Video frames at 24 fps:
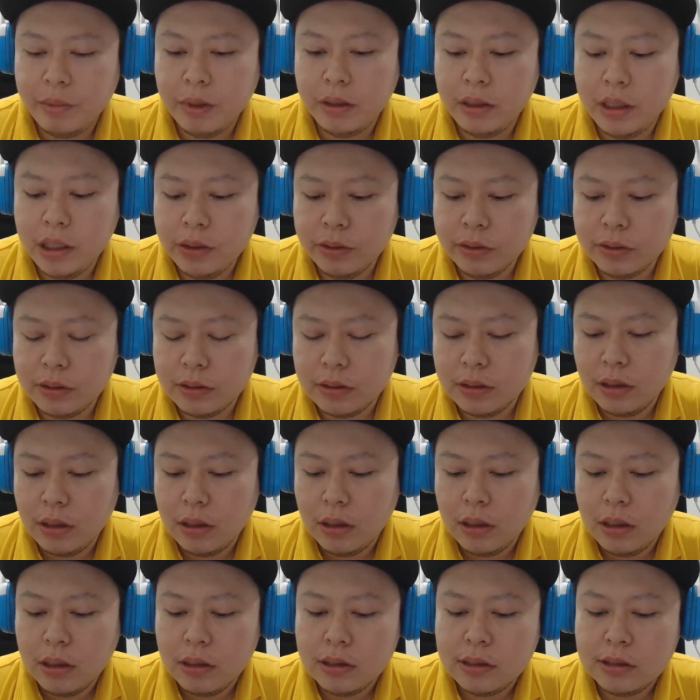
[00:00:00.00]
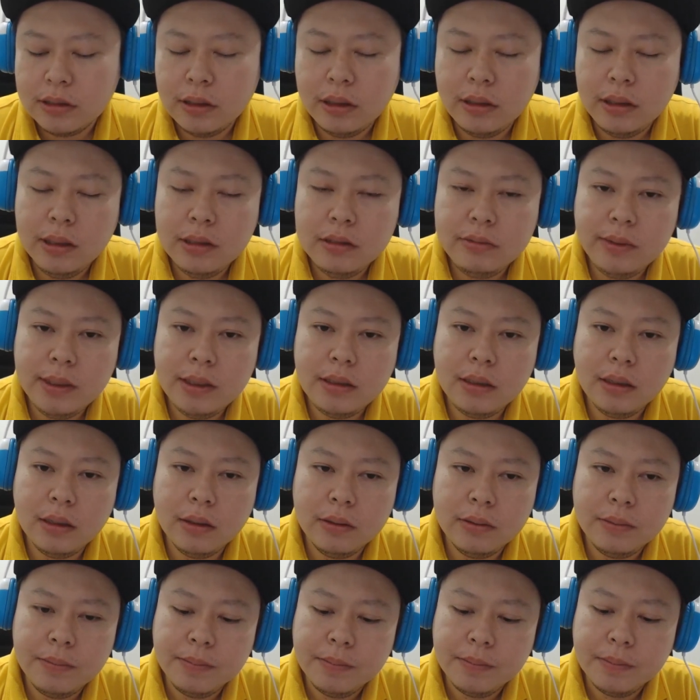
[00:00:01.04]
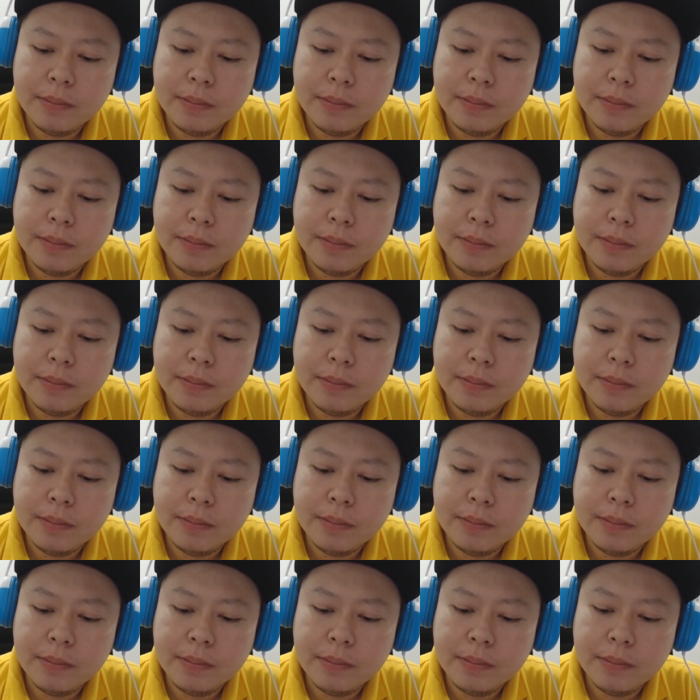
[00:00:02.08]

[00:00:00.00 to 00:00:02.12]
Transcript: from the news. So in this video,